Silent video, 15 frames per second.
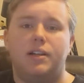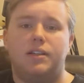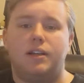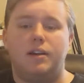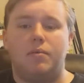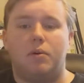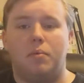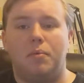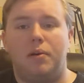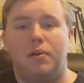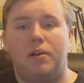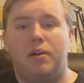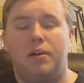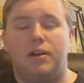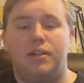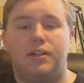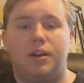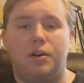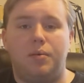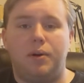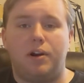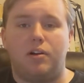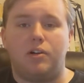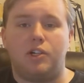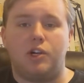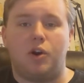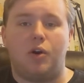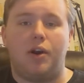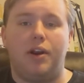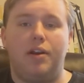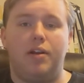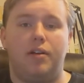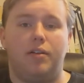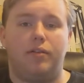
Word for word: and today we're going to be continuing our journey